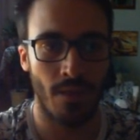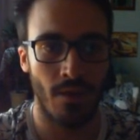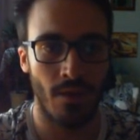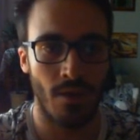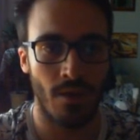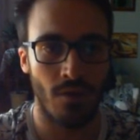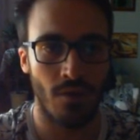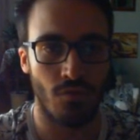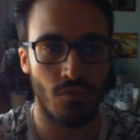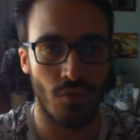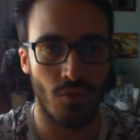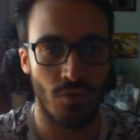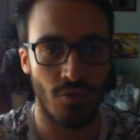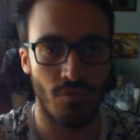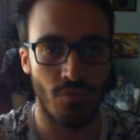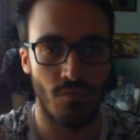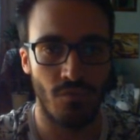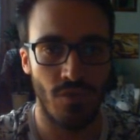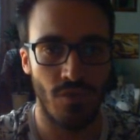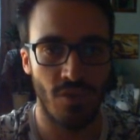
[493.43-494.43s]

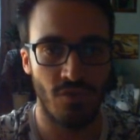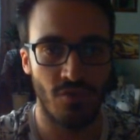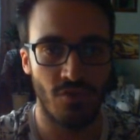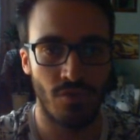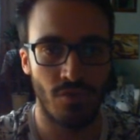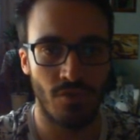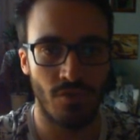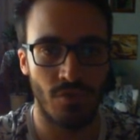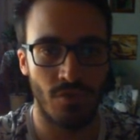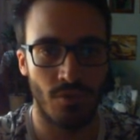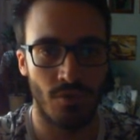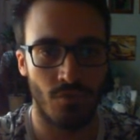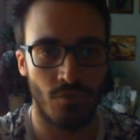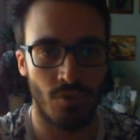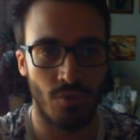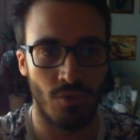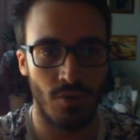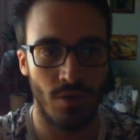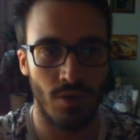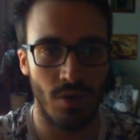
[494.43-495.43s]
Fortune Vision
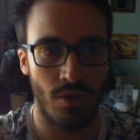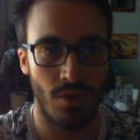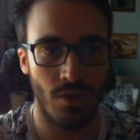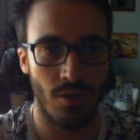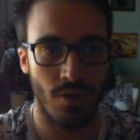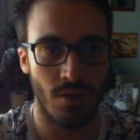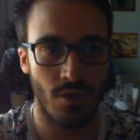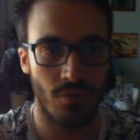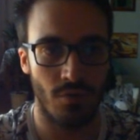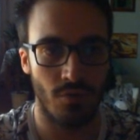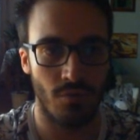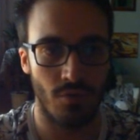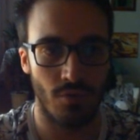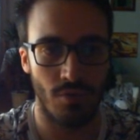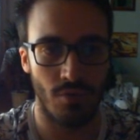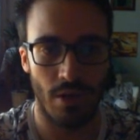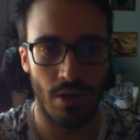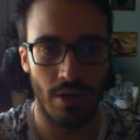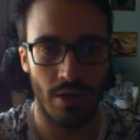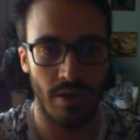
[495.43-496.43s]
for the
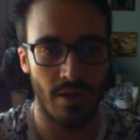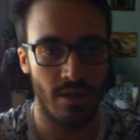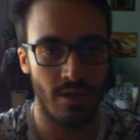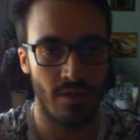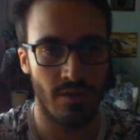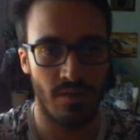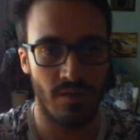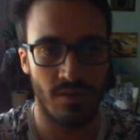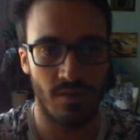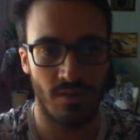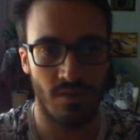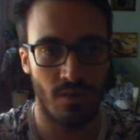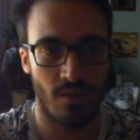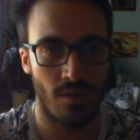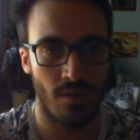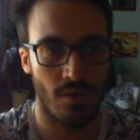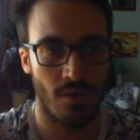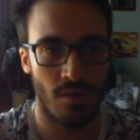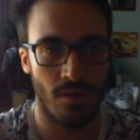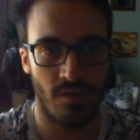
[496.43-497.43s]
Fortune Ladies.
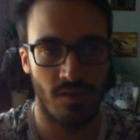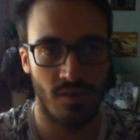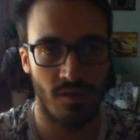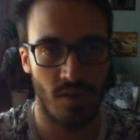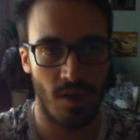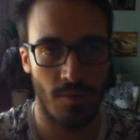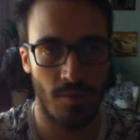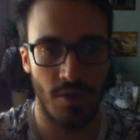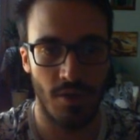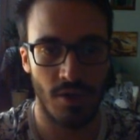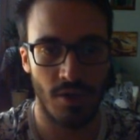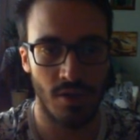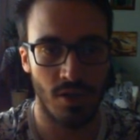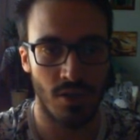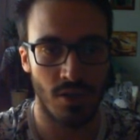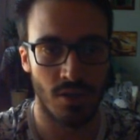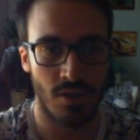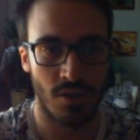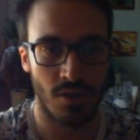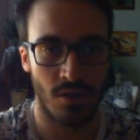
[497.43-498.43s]
Same
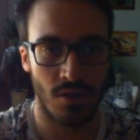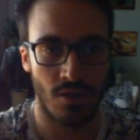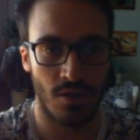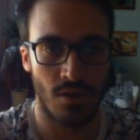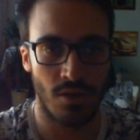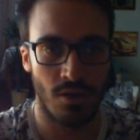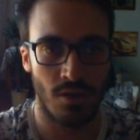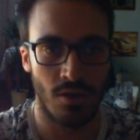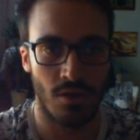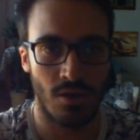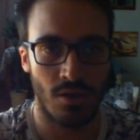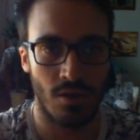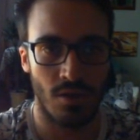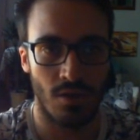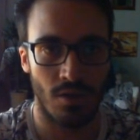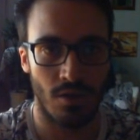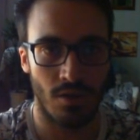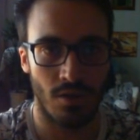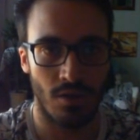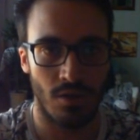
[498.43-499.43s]
here.
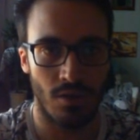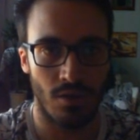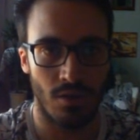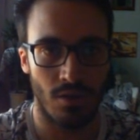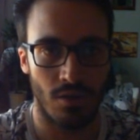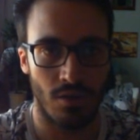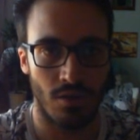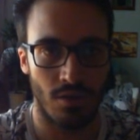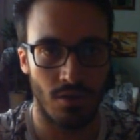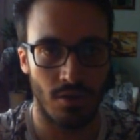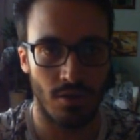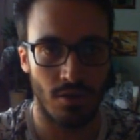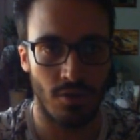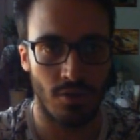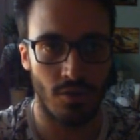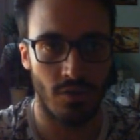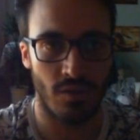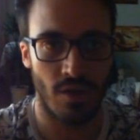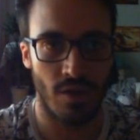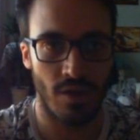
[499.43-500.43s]

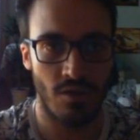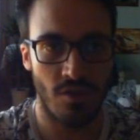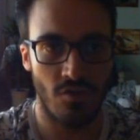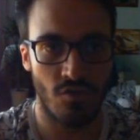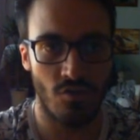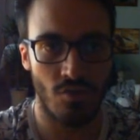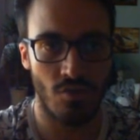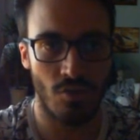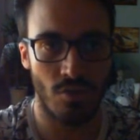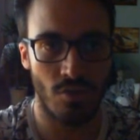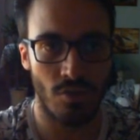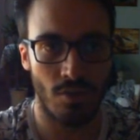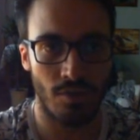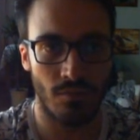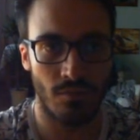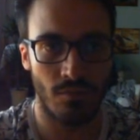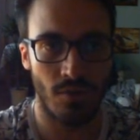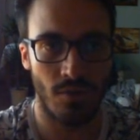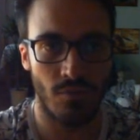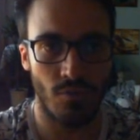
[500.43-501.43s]
Yozenju.
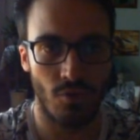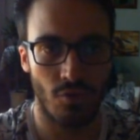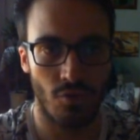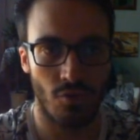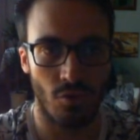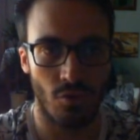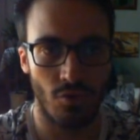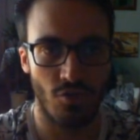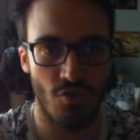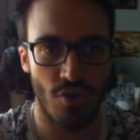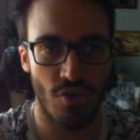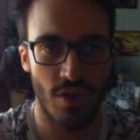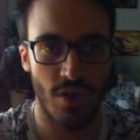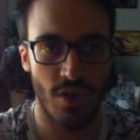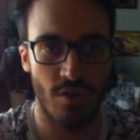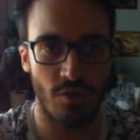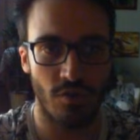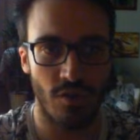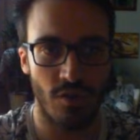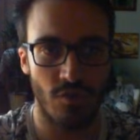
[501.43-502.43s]
If you control 3
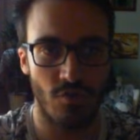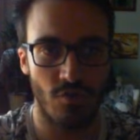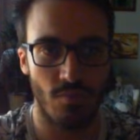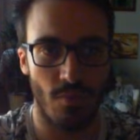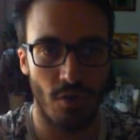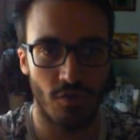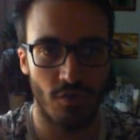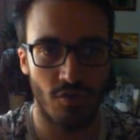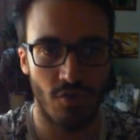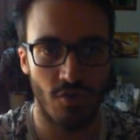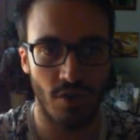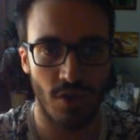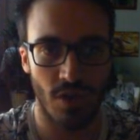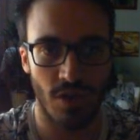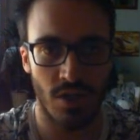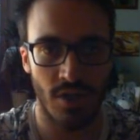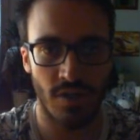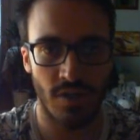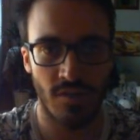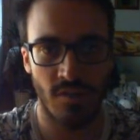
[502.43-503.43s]
Yozenju monster
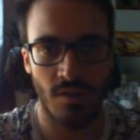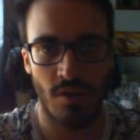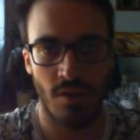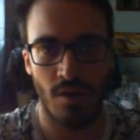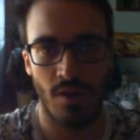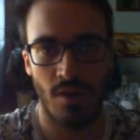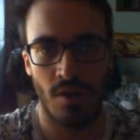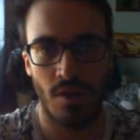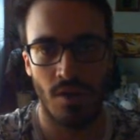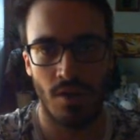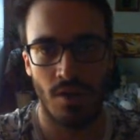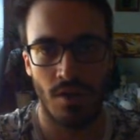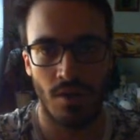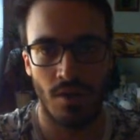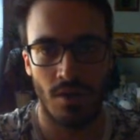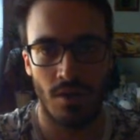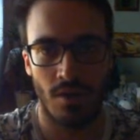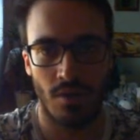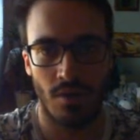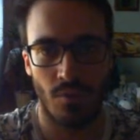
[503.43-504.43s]
cards
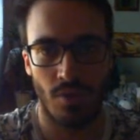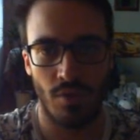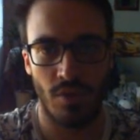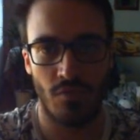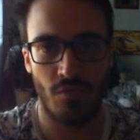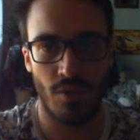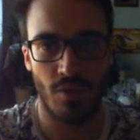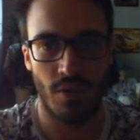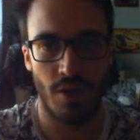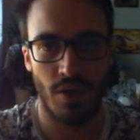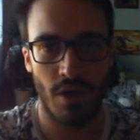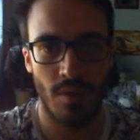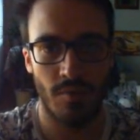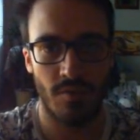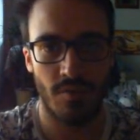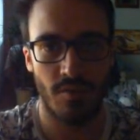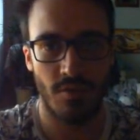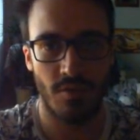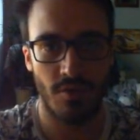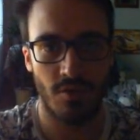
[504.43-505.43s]
with different
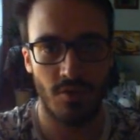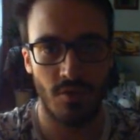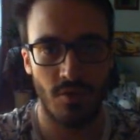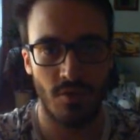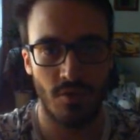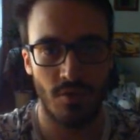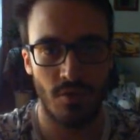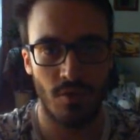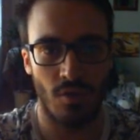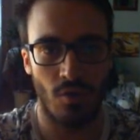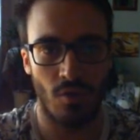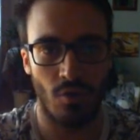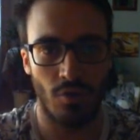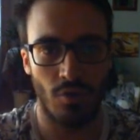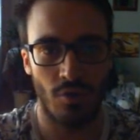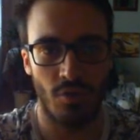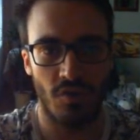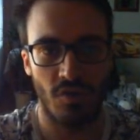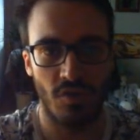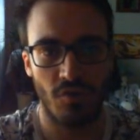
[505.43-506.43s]
names, return all
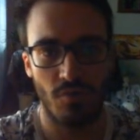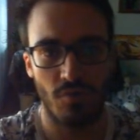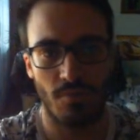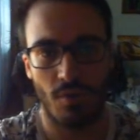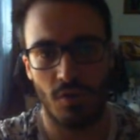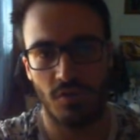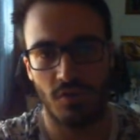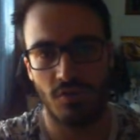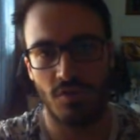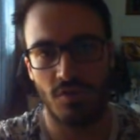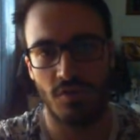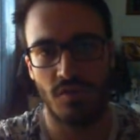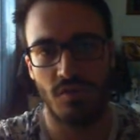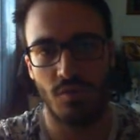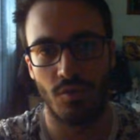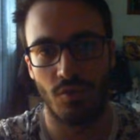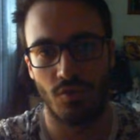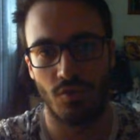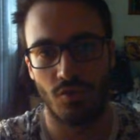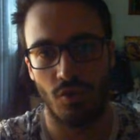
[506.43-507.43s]
Yozenju monsters you
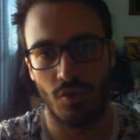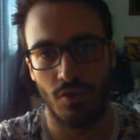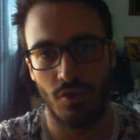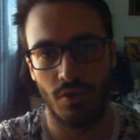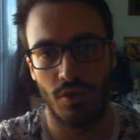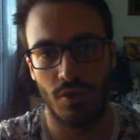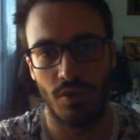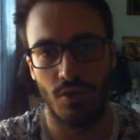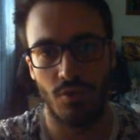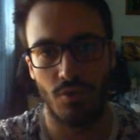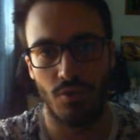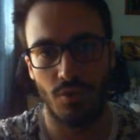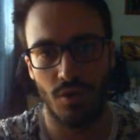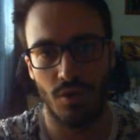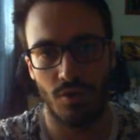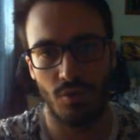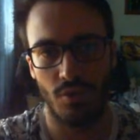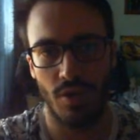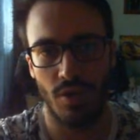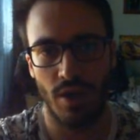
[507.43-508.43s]
control
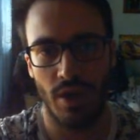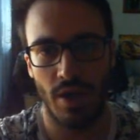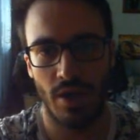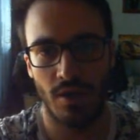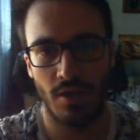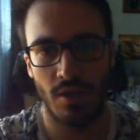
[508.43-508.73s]
into the hand.